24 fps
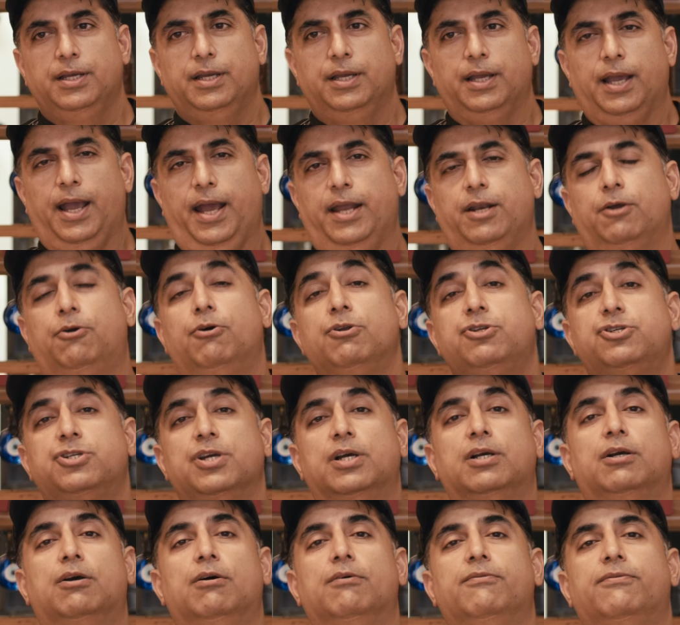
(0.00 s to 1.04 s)
and a good
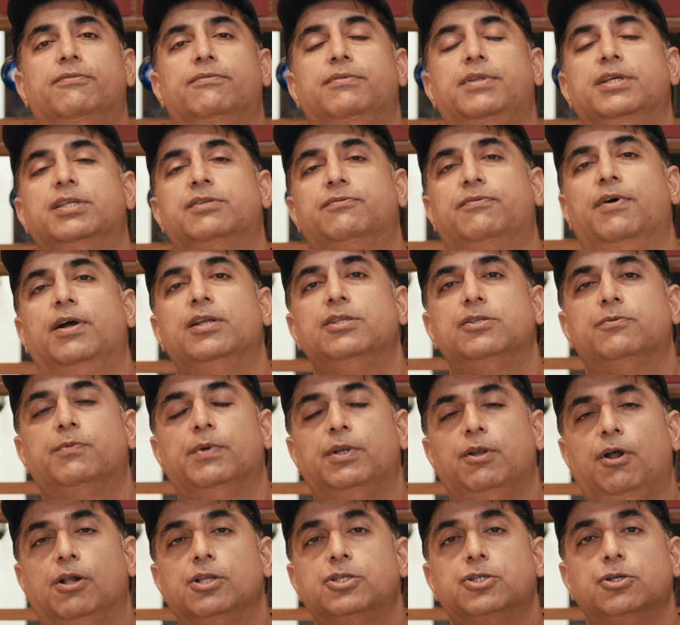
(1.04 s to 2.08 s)
chunk of this funds
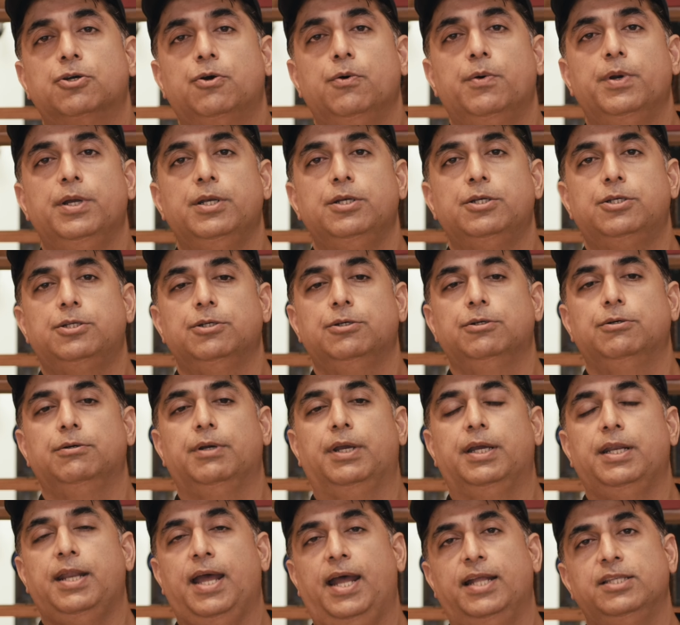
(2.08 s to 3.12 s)
will also go into
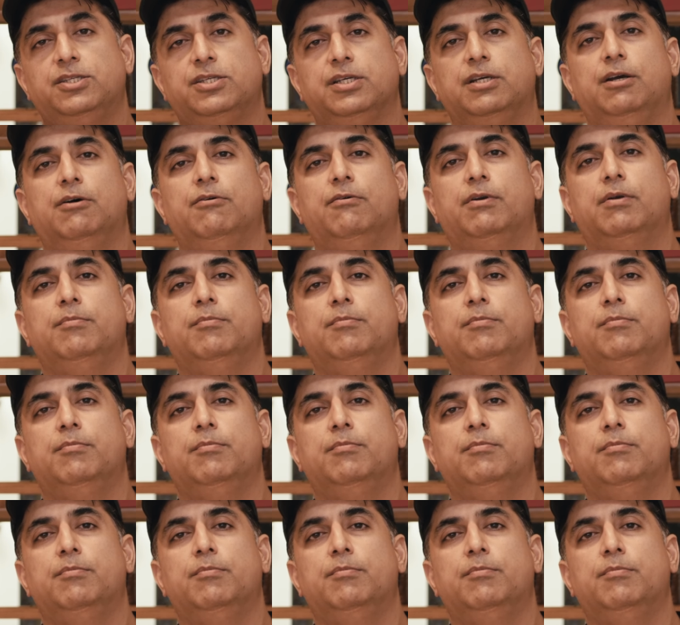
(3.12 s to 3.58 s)
enhancing our